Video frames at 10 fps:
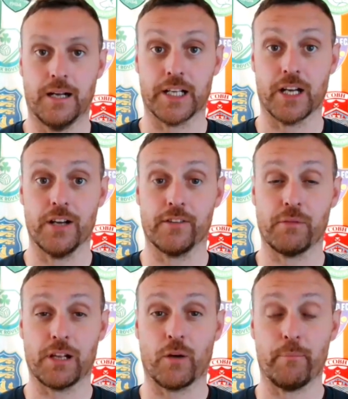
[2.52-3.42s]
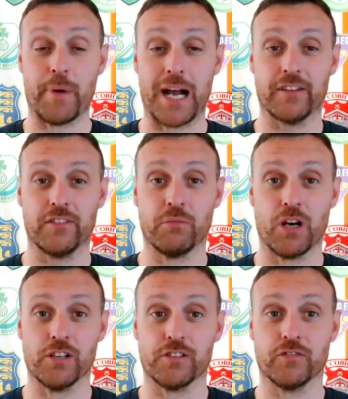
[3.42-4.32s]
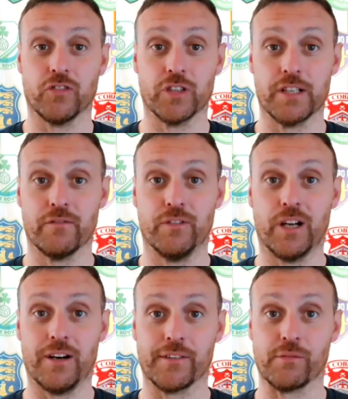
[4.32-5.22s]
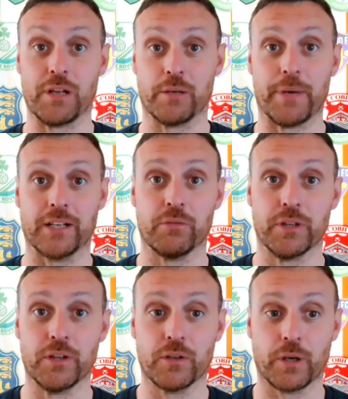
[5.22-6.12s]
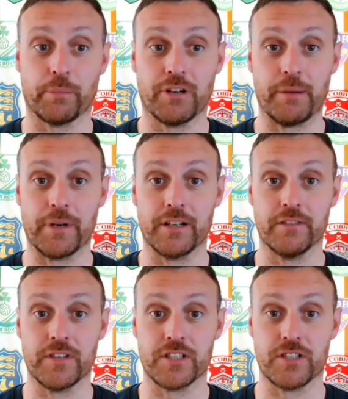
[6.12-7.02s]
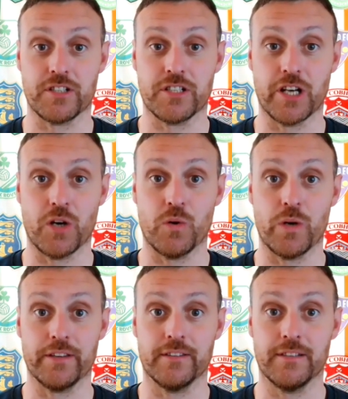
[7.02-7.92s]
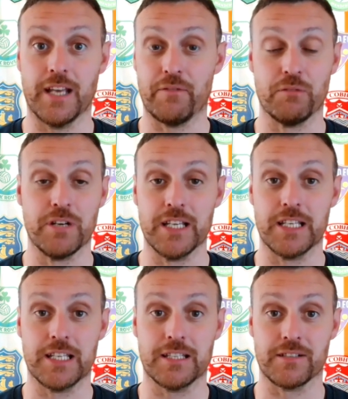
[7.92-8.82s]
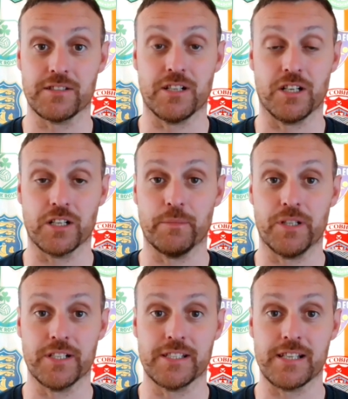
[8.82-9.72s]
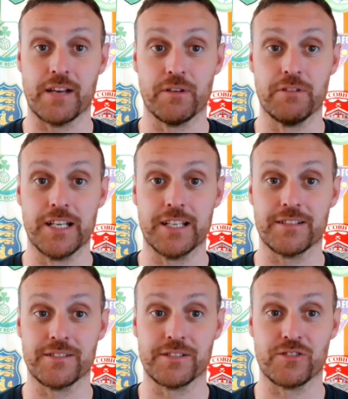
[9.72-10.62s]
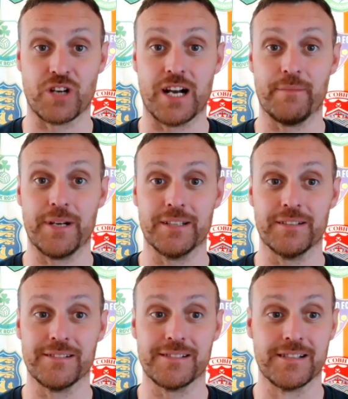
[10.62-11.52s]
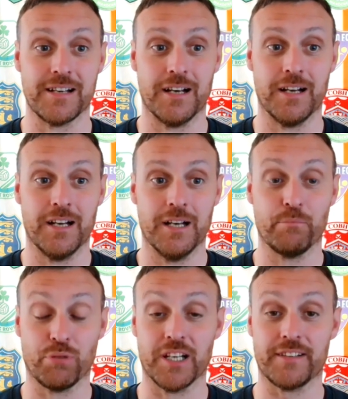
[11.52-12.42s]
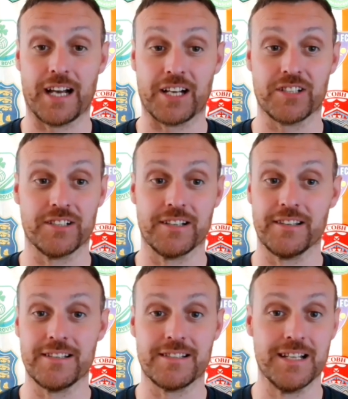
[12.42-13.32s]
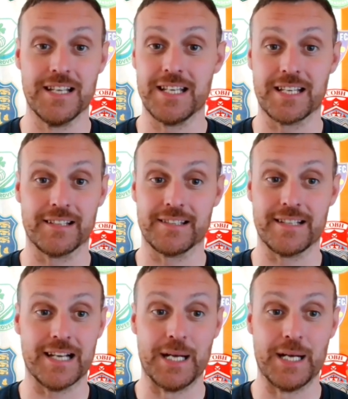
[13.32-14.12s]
Hi guys, welcome back to Irish Footy Vlogs. Welcome back to another Premier Division show. And every week there's talking points. Every week there's drama. There's brilliant action in this league. And